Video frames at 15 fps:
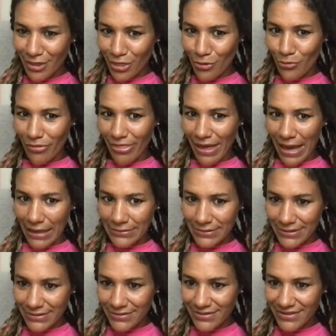do
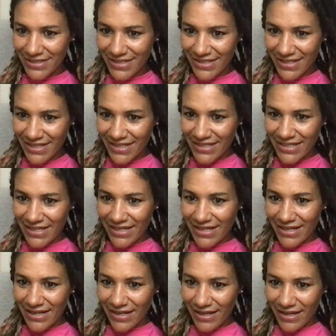that.
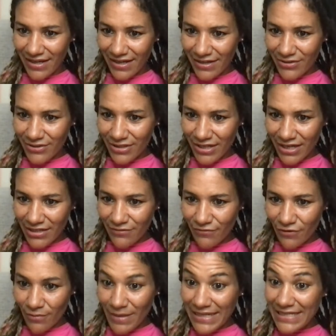Uh, good night
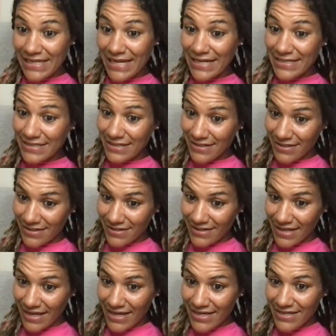from Atlanta.
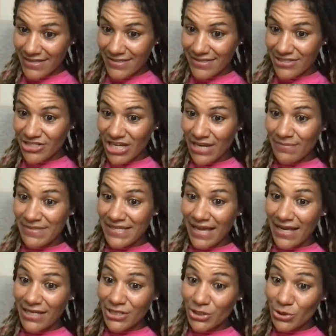Nice. James
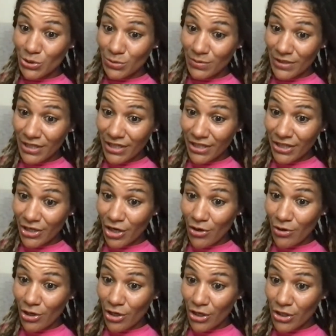Allen Cooper,
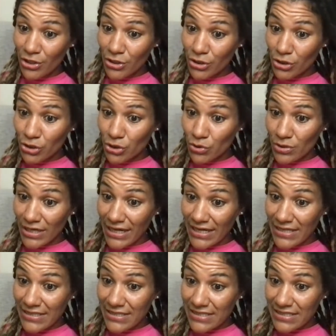how long you
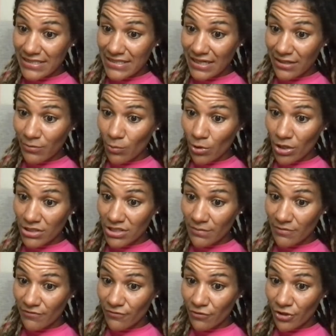guys stay in the water
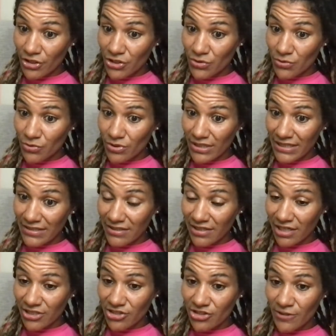before you get the
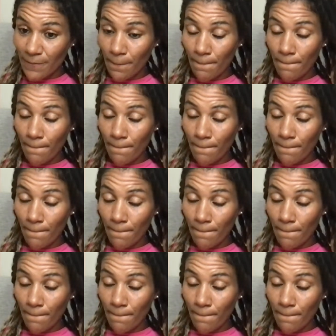catch?